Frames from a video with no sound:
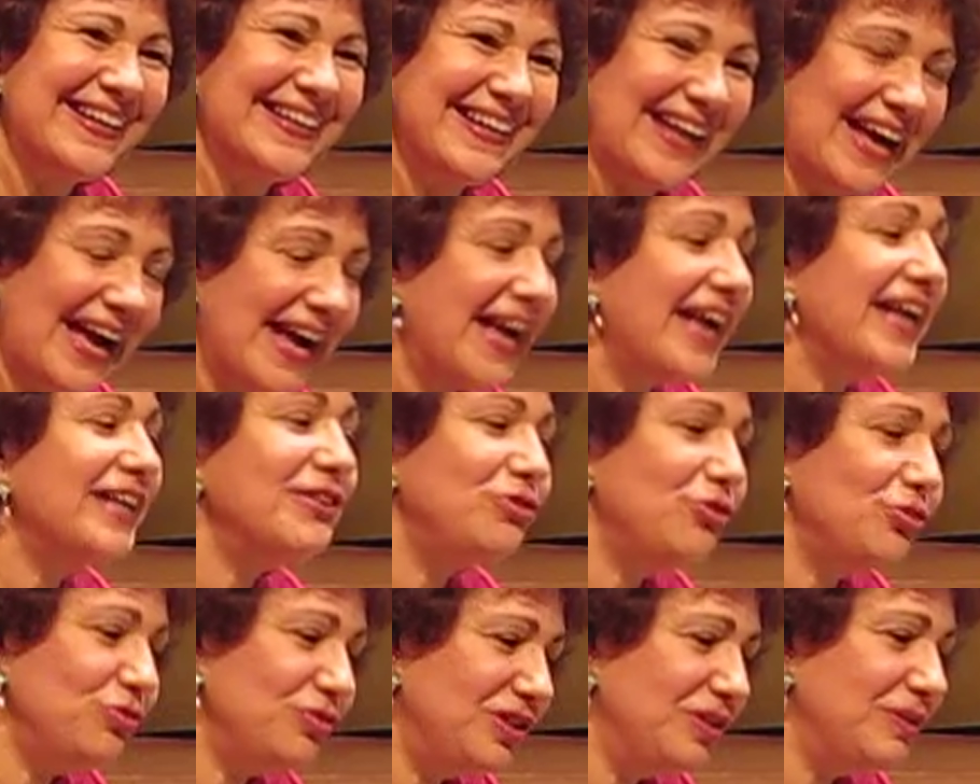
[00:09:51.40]
I
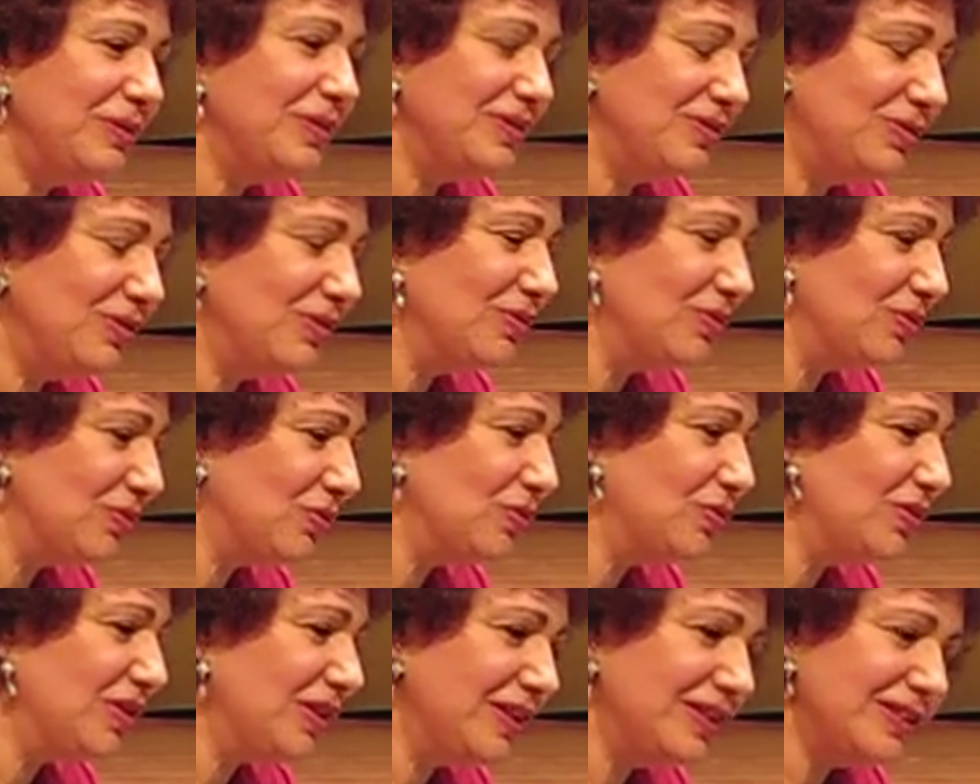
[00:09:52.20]
had to
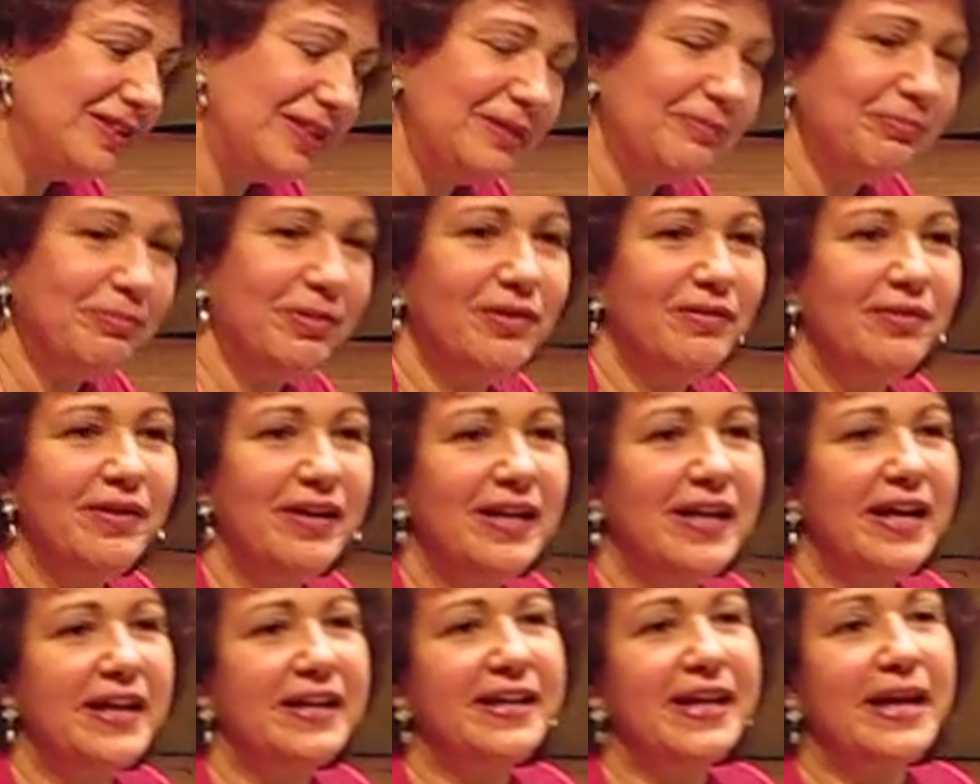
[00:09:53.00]
dig deeper,
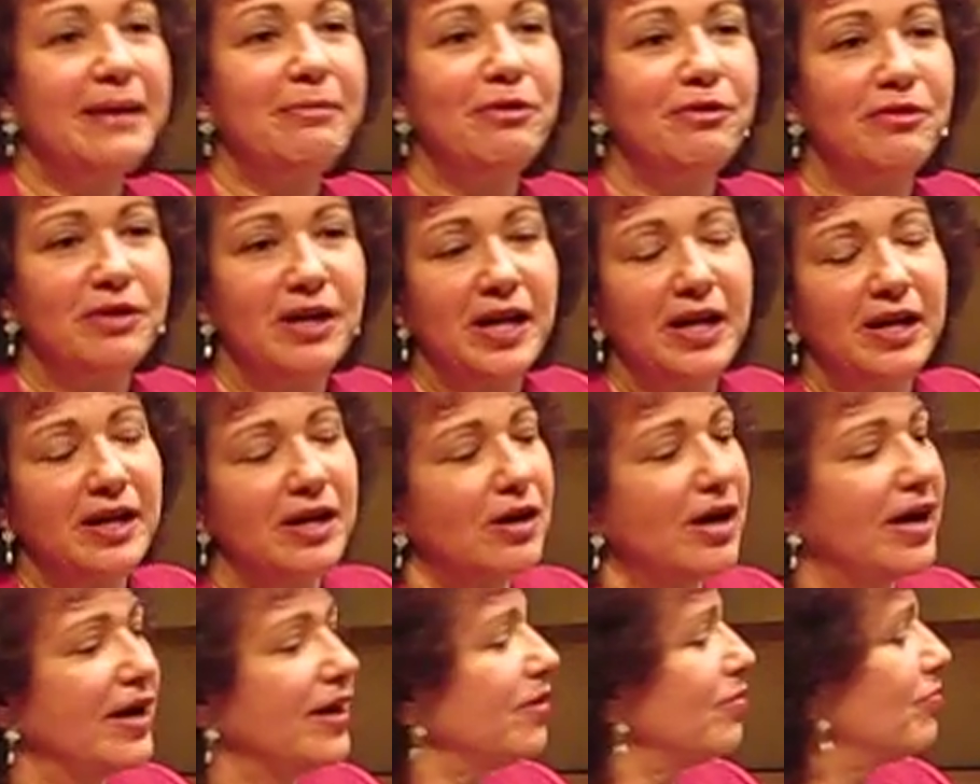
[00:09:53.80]
and I came
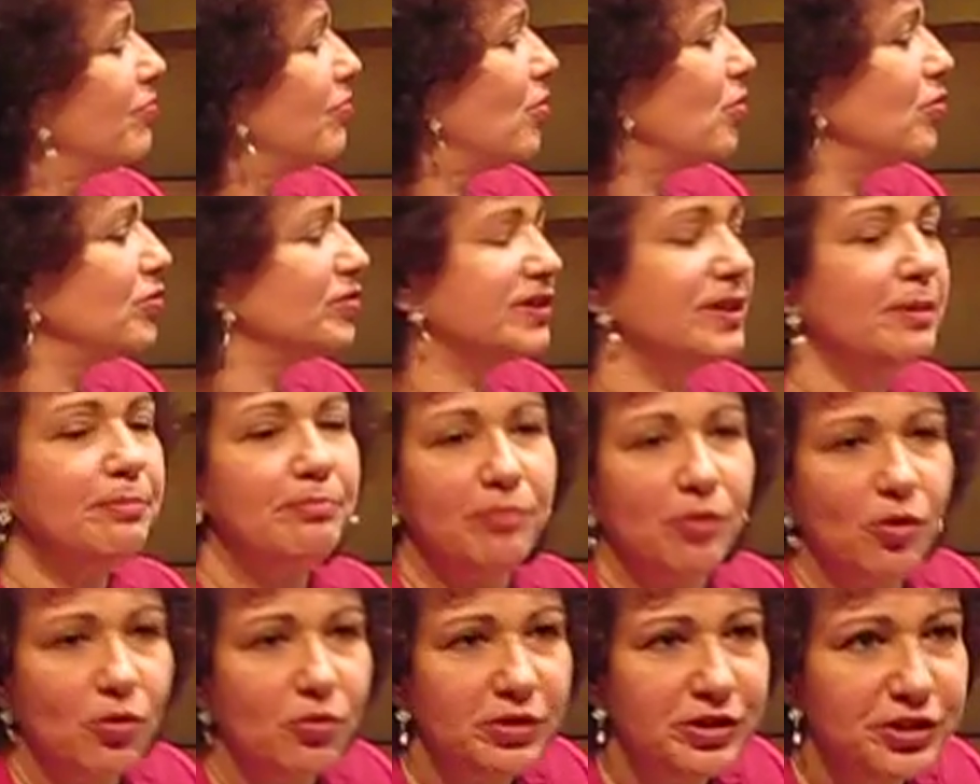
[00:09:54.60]
across a
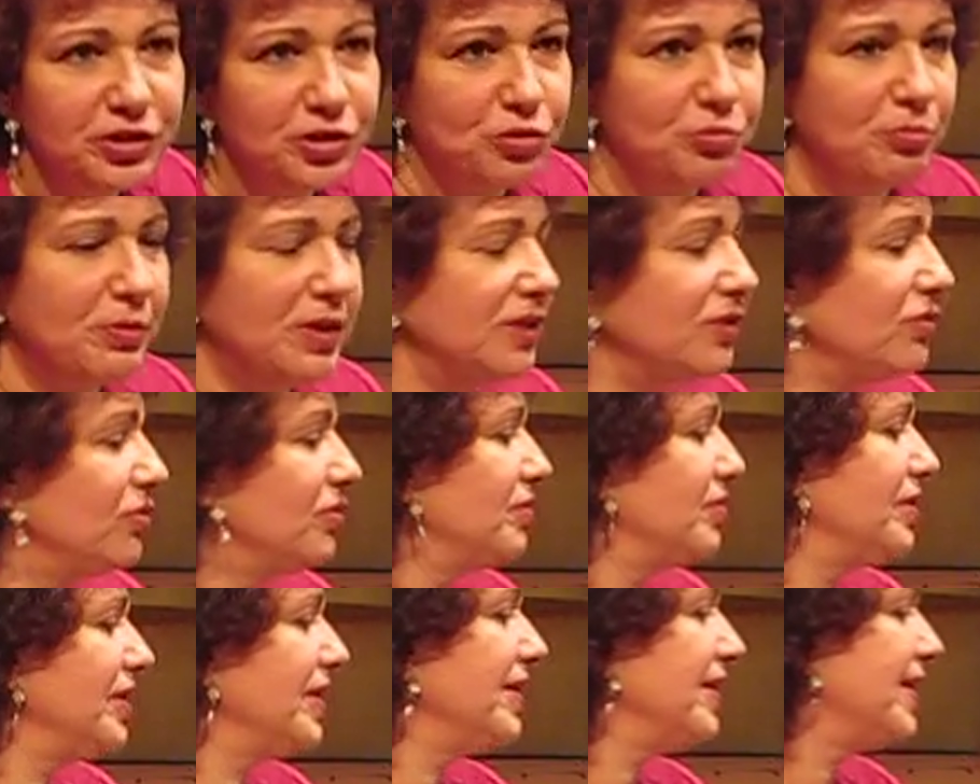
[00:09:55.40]
Polish
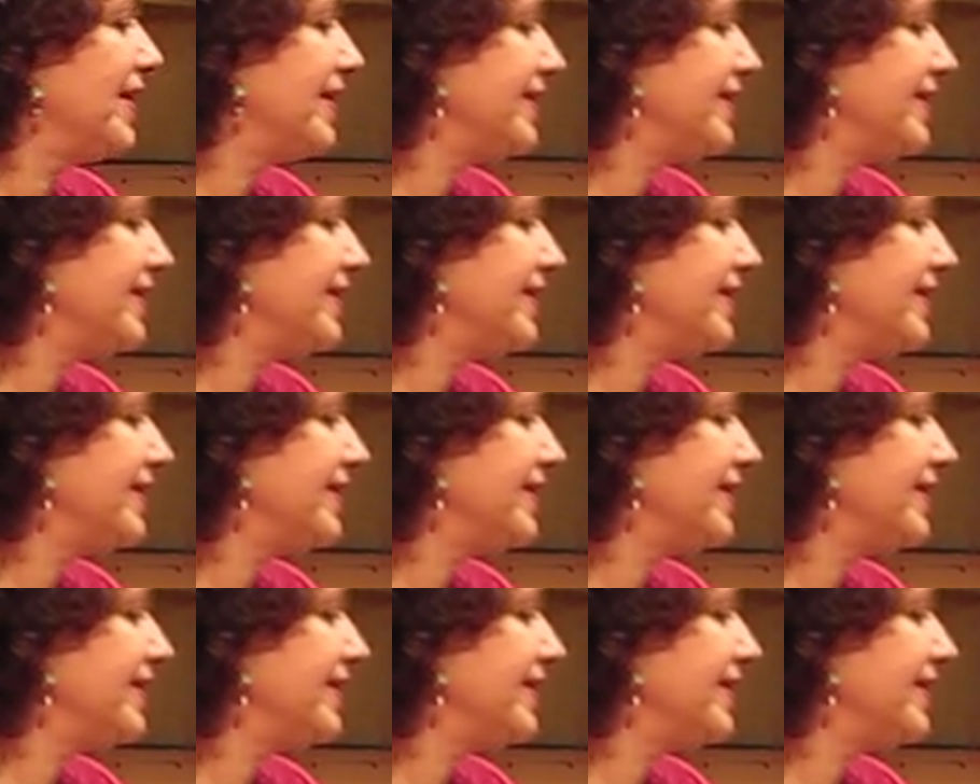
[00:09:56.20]
melody,